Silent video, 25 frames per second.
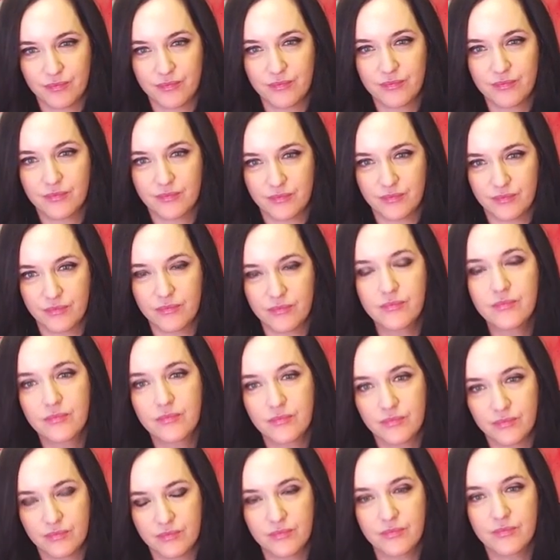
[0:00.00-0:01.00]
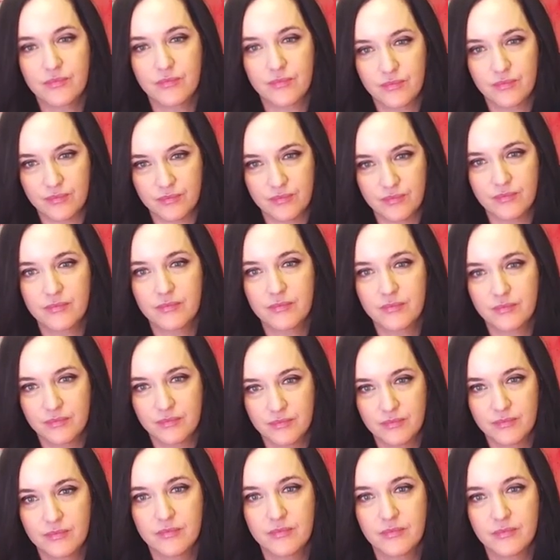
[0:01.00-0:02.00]

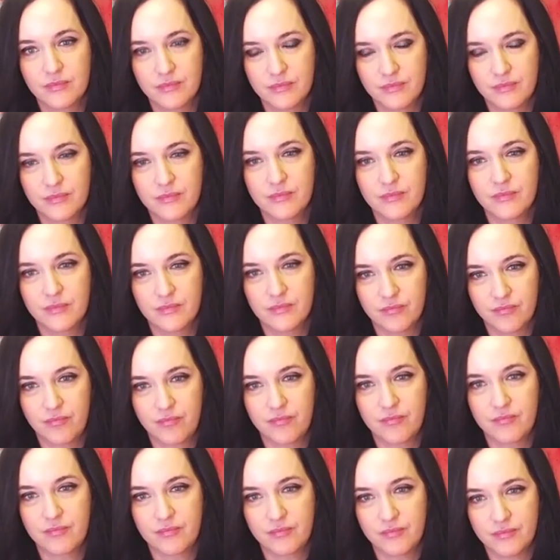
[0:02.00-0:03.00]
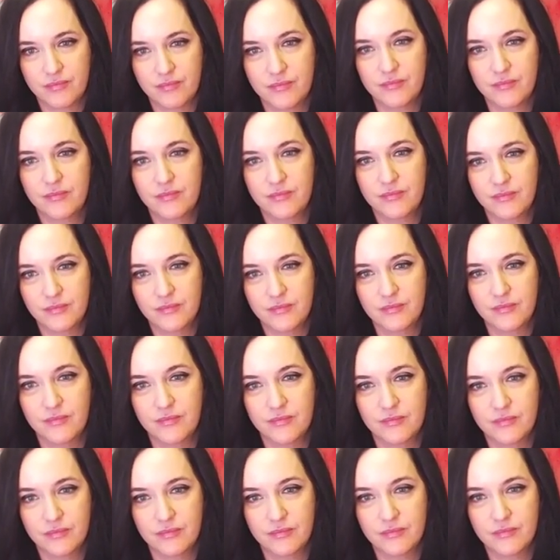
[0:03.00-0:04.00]

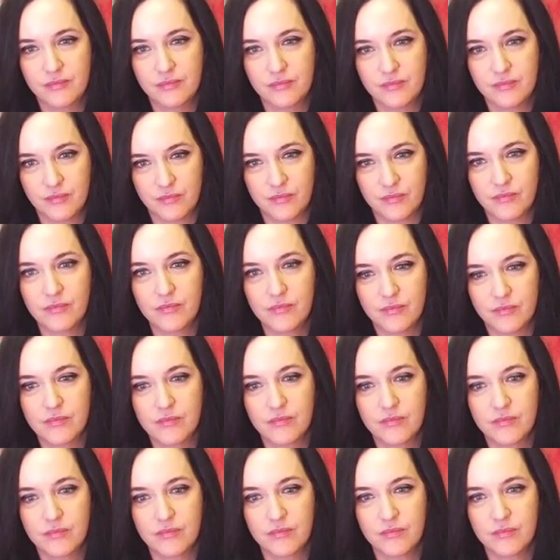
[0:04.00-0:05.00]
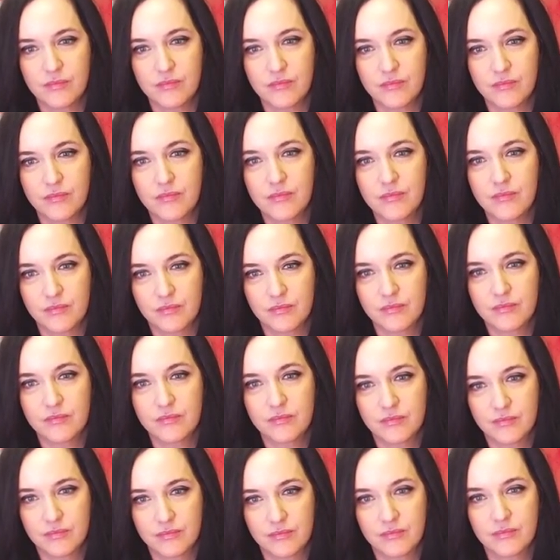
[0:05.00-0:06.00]

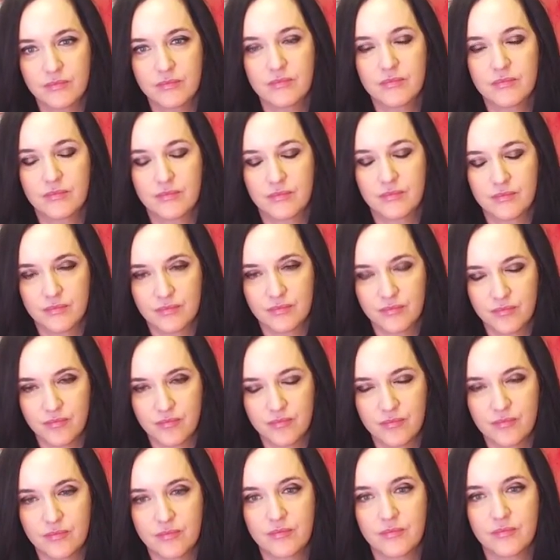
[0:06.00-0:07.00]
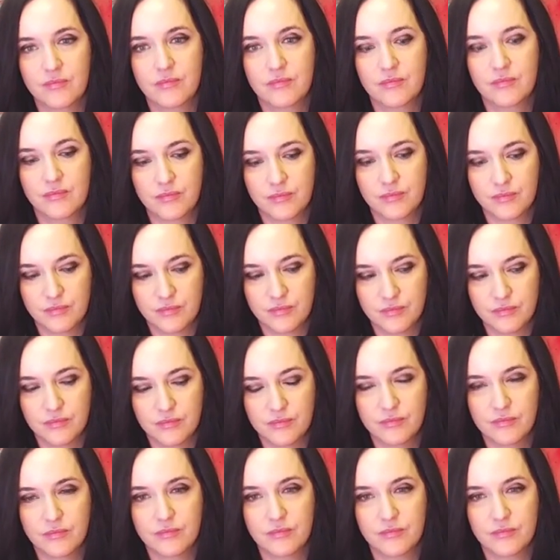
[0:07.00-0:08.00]
No words are spoken by the person on screen.